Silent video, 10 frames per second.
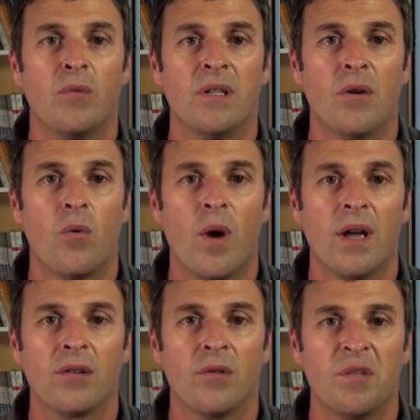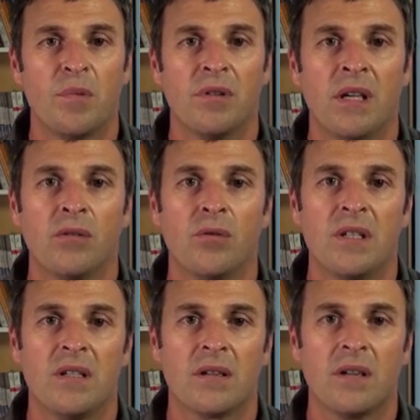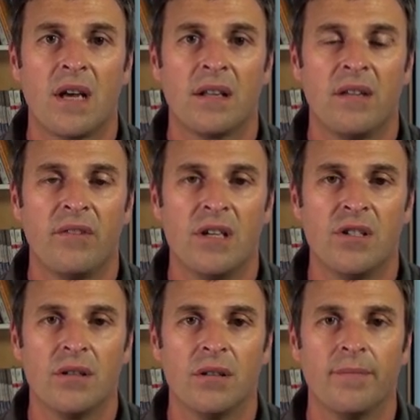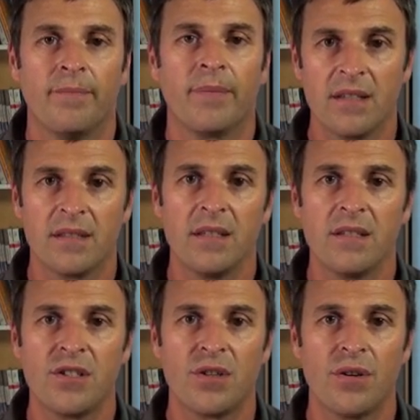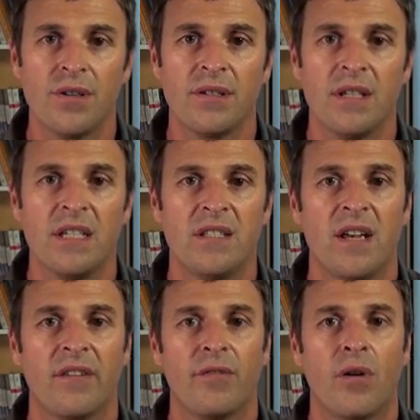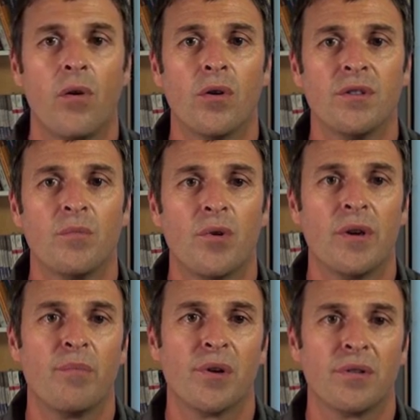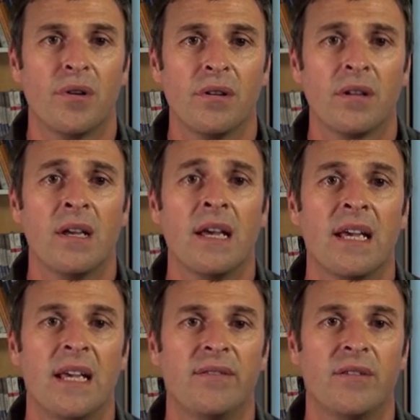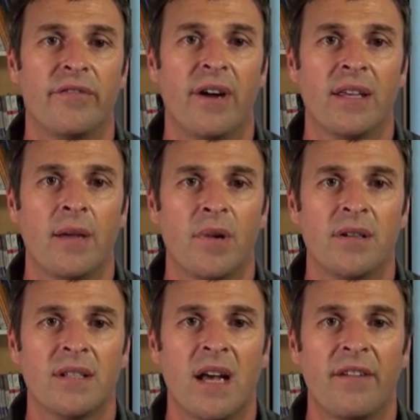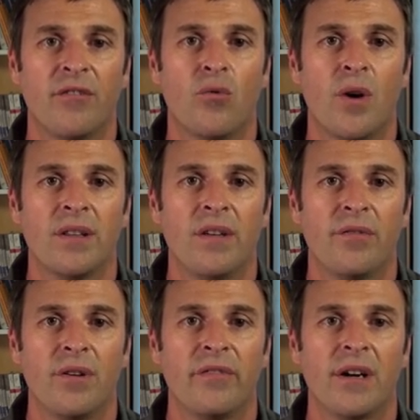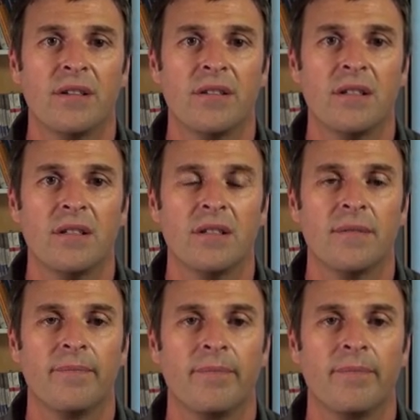with a weight corresponding to its standard deviation. This choice is therefore all the more important if the variables have quite different variances.